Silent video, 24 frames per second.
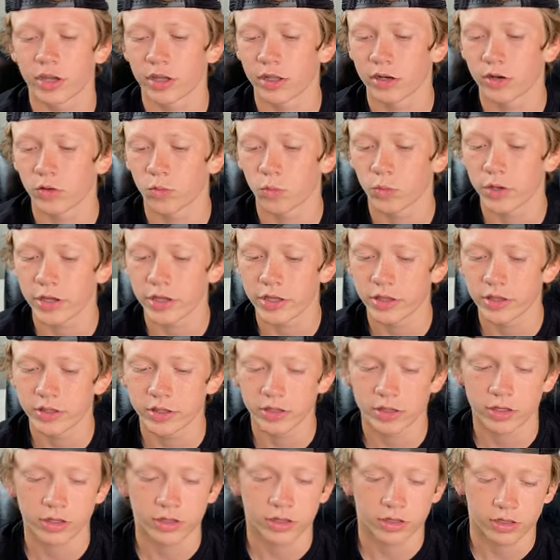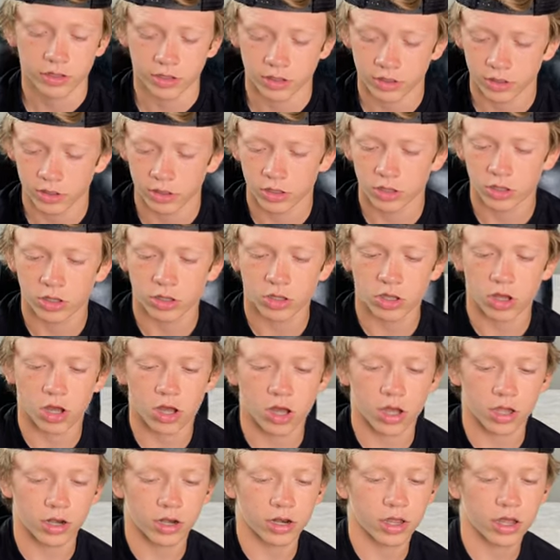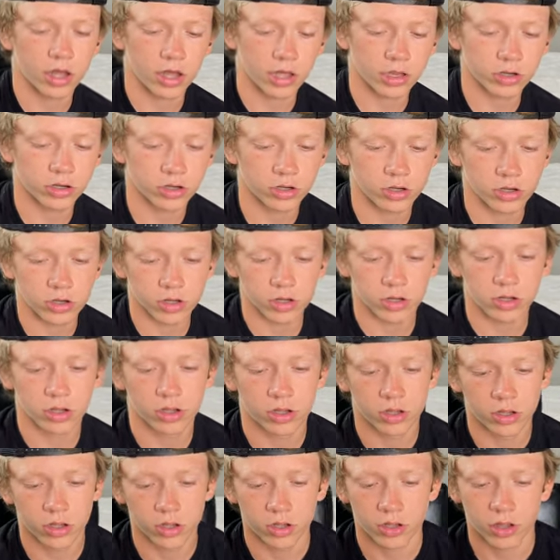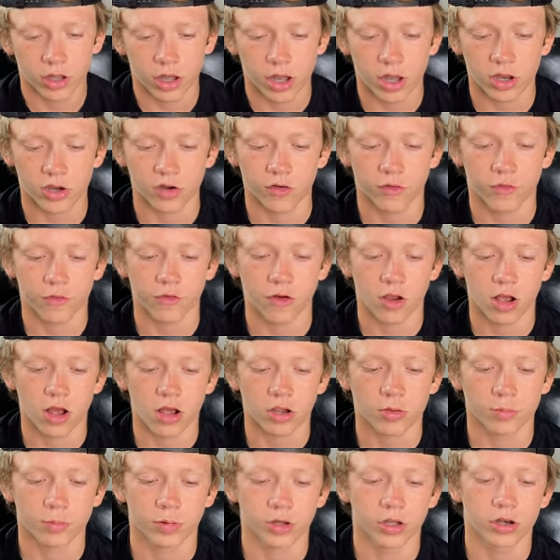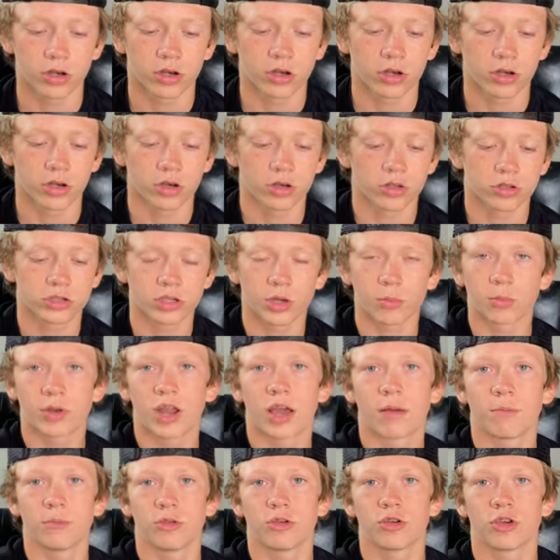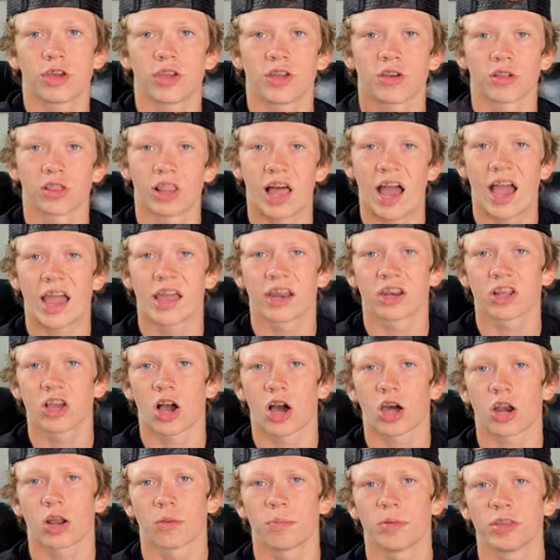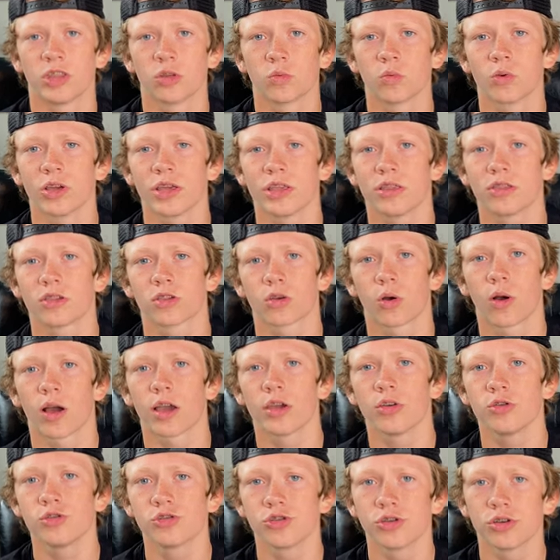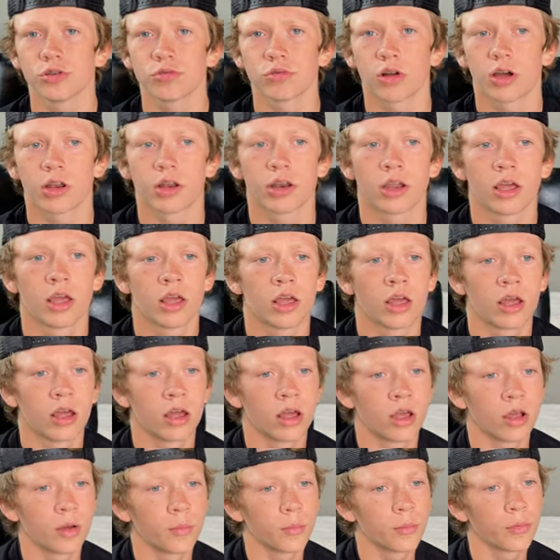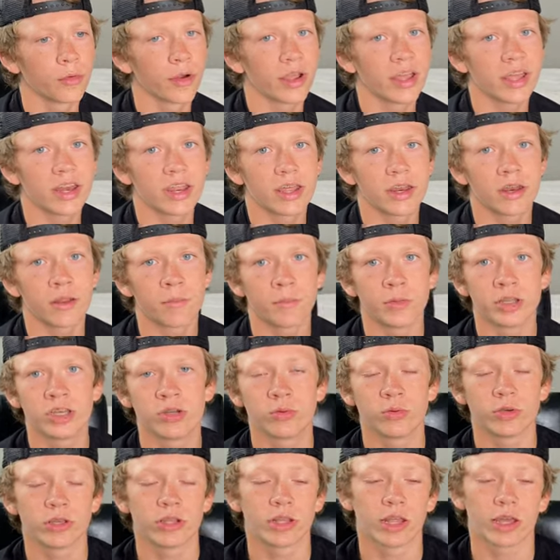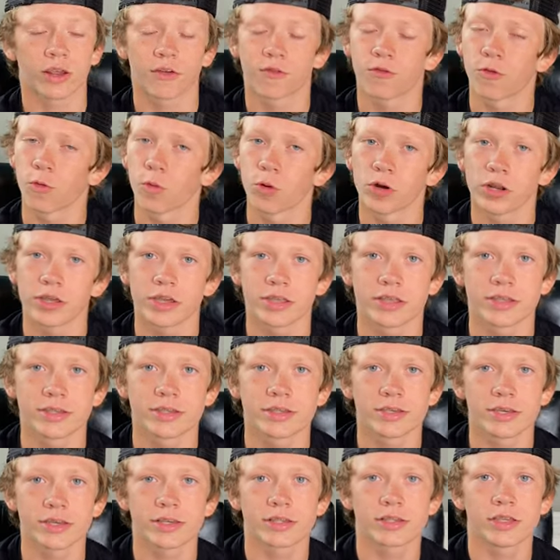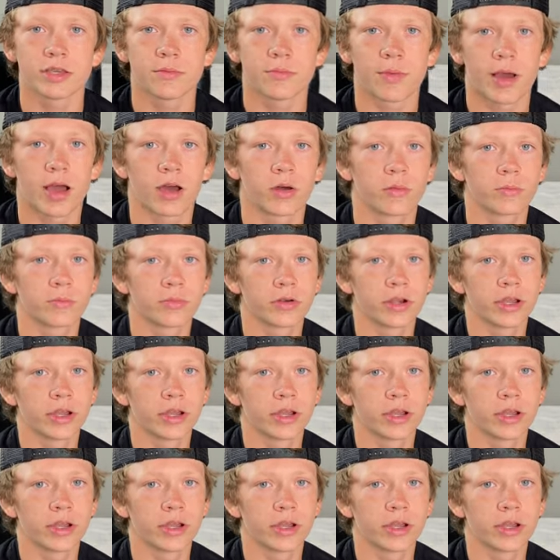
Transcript: get weeds caught on your frog, but sometimes you get your line caught up in the weeds. So I usually run braided between like 40 and 60 pound